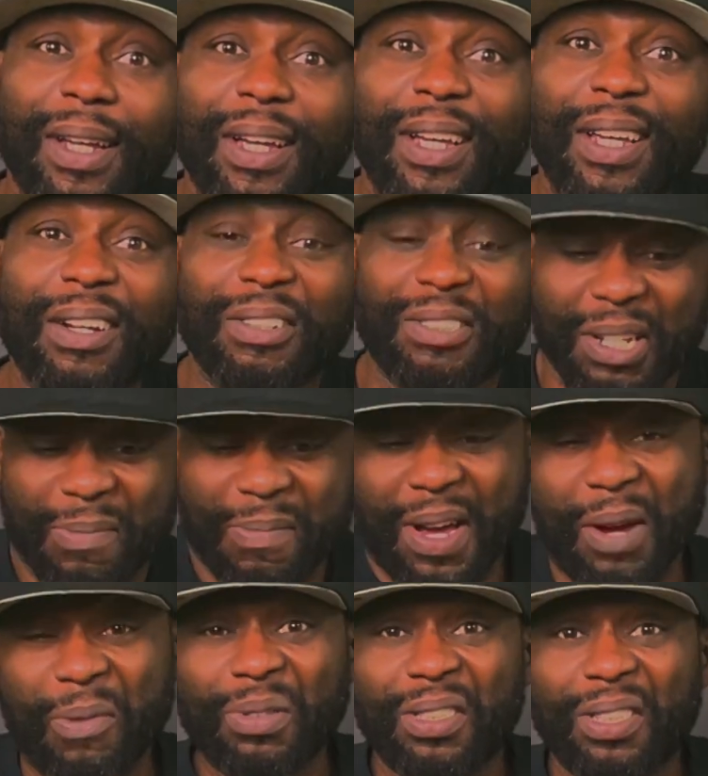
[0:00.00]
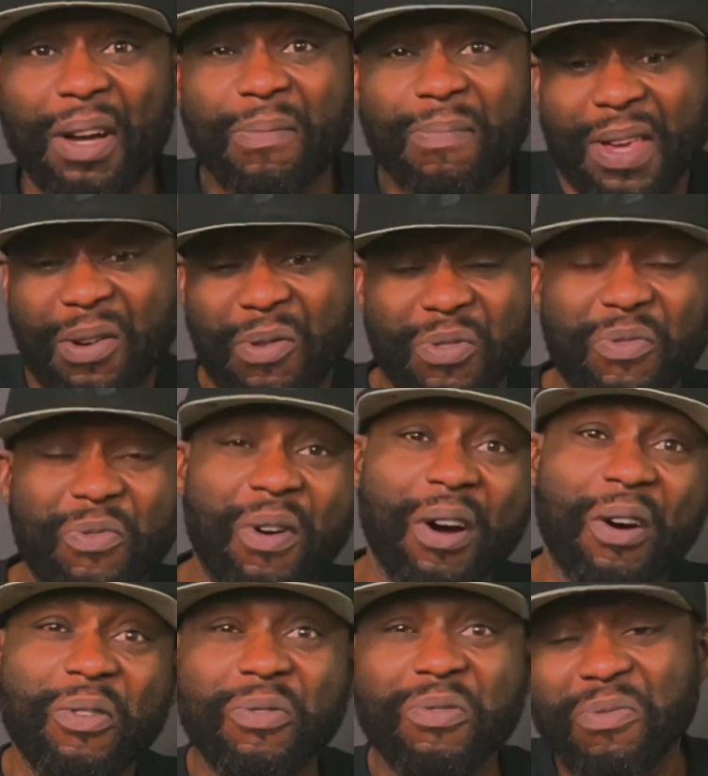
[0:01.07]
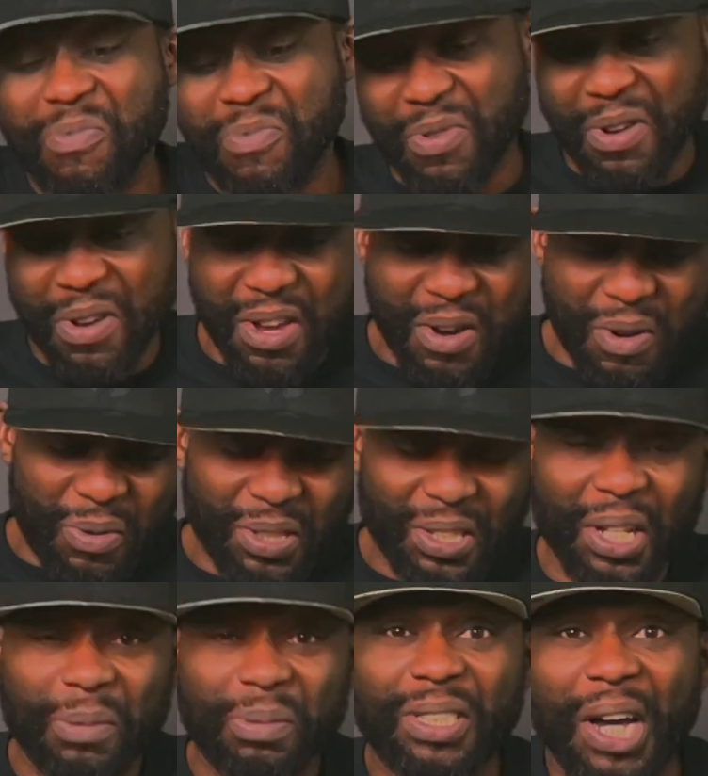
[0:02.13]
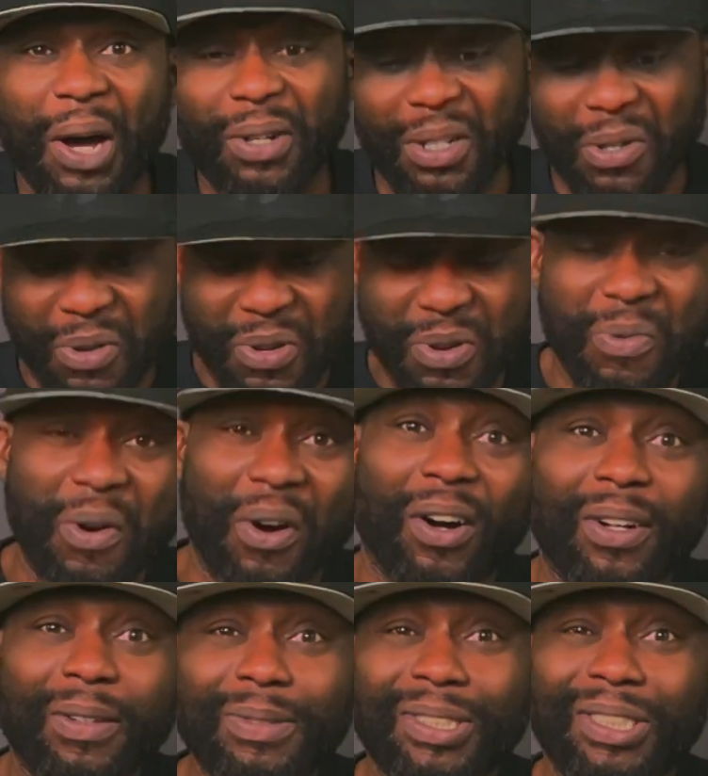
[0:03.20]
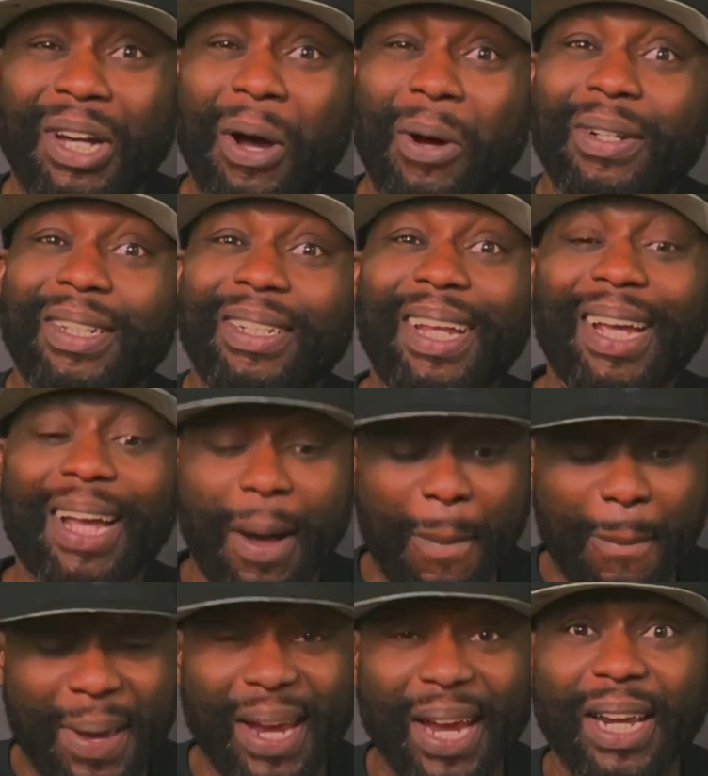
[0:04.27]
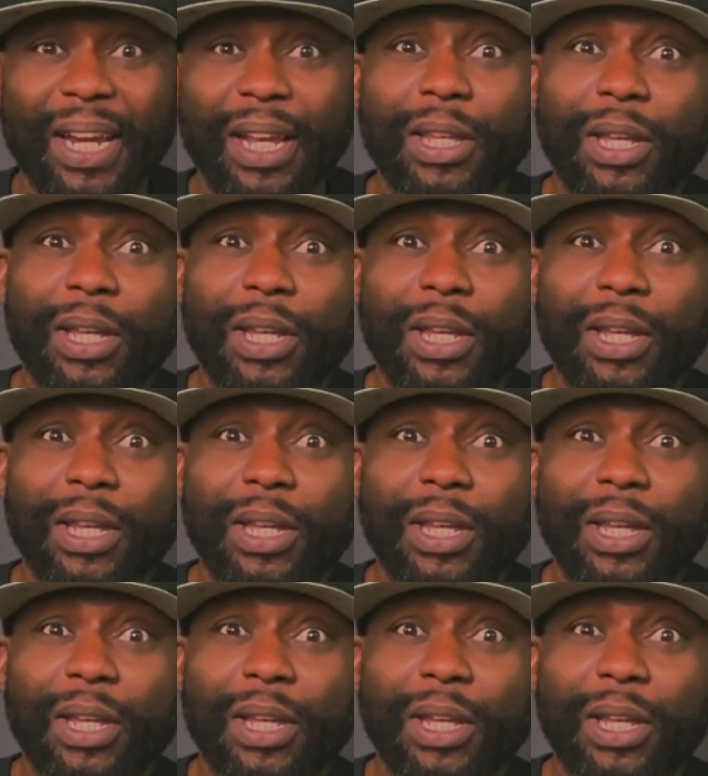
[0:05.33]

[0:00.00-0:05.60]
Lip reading: He gonna tell me, what's up, man? Who you are? What's up, shouty? Who you are? Shouty, nigga, I'm bigger than